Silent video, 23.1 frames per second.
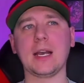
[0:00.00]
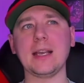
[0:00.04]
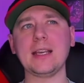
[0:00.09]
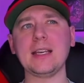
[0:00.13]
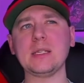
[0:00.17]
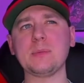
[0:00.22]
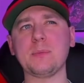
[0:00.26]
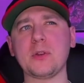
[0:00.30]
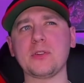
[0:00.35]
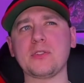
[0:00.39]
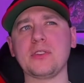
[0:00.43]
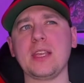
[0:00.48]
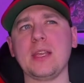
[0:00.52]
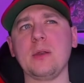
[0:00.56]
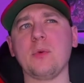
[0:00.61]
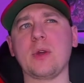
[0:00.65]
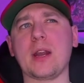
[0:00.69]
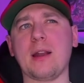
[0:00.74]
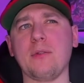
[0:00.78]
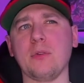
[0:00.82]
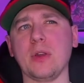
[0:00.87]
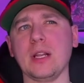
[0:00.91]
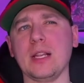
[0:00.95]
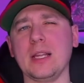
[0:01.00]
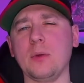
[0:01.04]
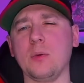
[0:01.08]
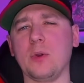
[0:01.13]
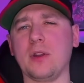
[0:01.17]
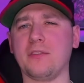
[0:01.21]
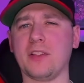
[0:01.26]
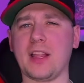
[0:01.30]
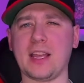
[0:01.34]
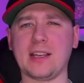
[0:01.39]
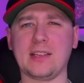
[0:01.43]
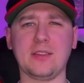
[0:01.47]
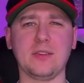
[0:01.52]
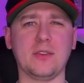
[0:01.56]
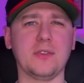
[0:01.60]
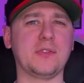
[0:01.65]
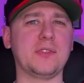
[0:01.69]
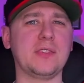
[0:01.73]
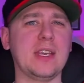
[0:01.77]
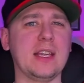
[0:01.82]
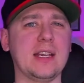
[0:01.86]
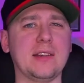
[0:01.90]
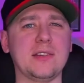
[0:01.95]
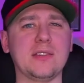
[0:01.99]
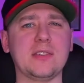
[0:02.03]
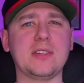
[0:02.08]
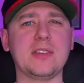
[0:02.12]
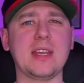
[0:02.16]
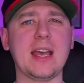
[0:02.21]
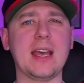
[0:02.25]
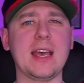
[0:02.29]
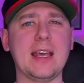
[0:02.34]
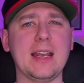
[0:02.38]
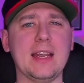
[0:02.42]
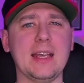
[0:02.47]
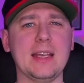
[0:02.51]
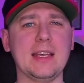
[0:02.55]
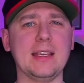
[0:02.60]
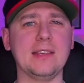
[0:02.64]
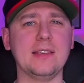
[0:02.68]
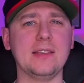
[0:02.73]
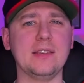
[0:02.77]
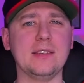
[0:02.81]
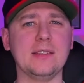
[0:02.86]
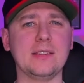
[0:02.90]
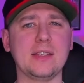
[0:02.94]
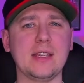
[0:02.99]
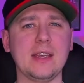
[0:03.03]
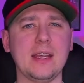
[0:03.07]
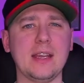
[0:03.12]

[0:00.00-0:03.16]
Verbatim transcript: I guess personally what I really would have liked to have seen instead is